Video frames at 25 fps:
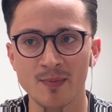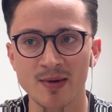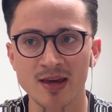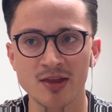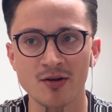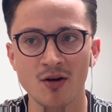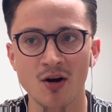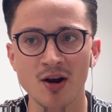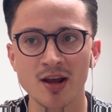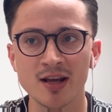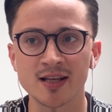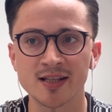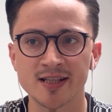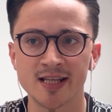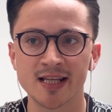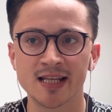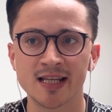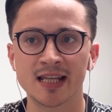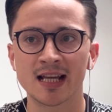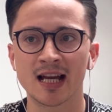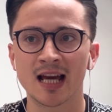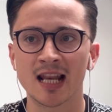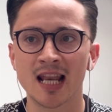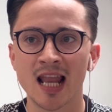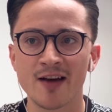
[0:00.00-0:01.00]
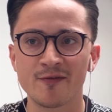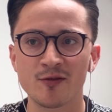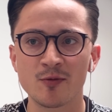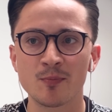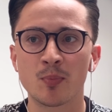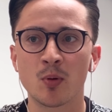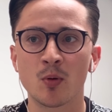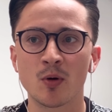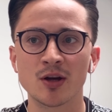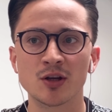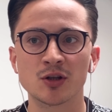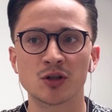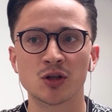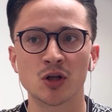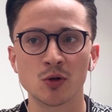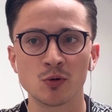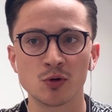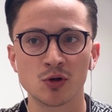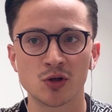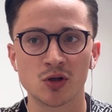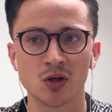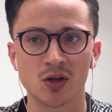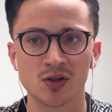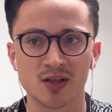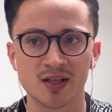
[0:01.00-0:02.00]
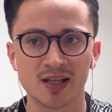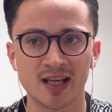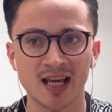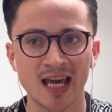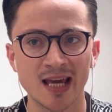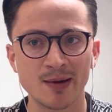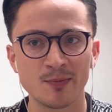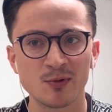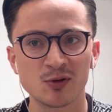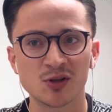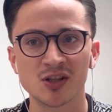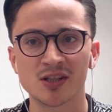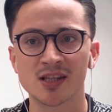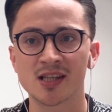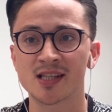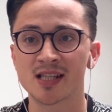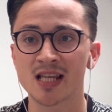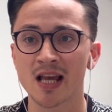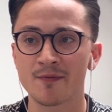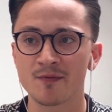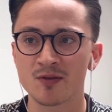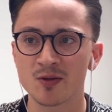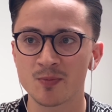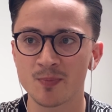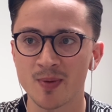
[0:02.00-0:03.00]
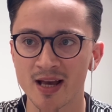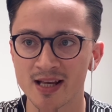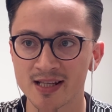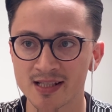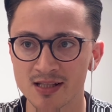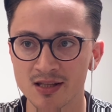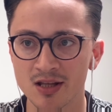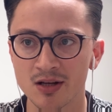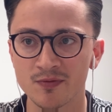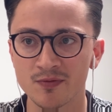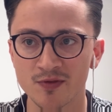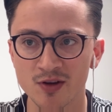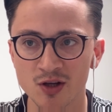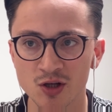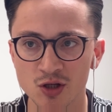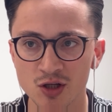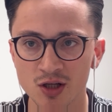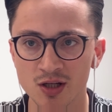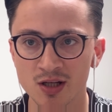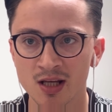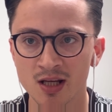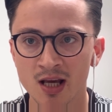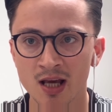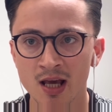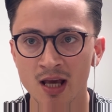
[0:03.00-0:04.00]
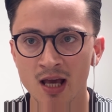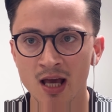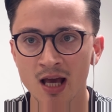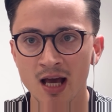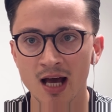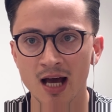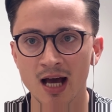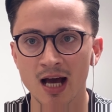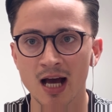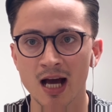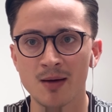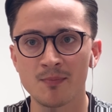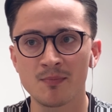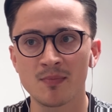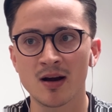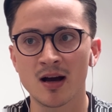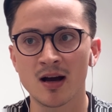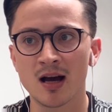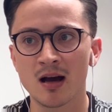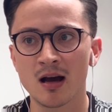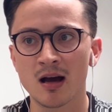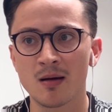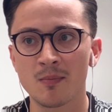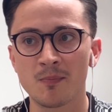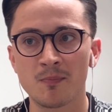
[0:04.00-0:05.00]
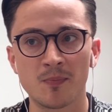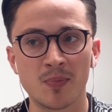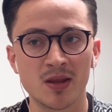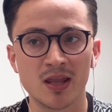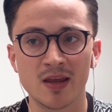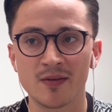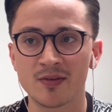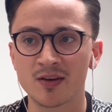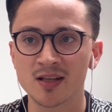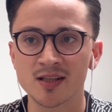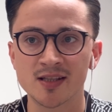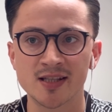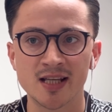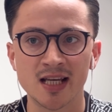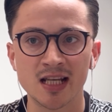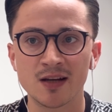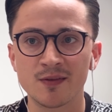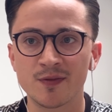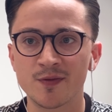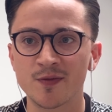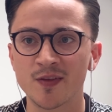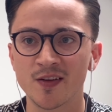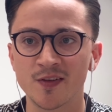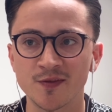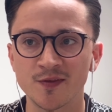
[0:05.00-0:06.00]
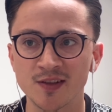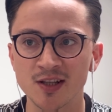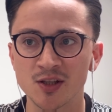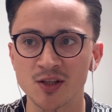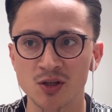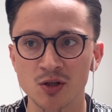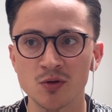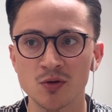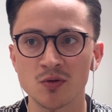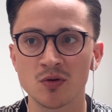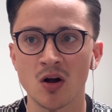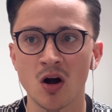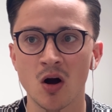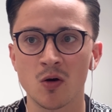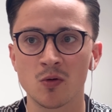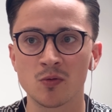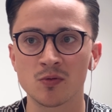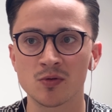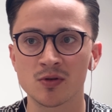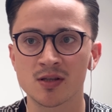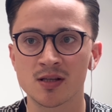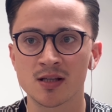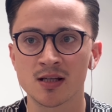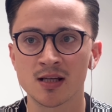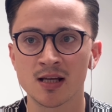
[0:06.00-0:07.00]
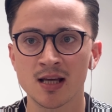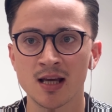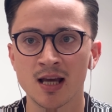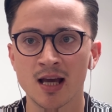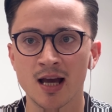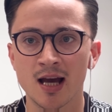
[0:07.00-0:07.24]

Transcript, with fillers: I mean, they're only conceding 11.2 shots a game, which is the seventh best in the division, um, but they've conceded 52 goals.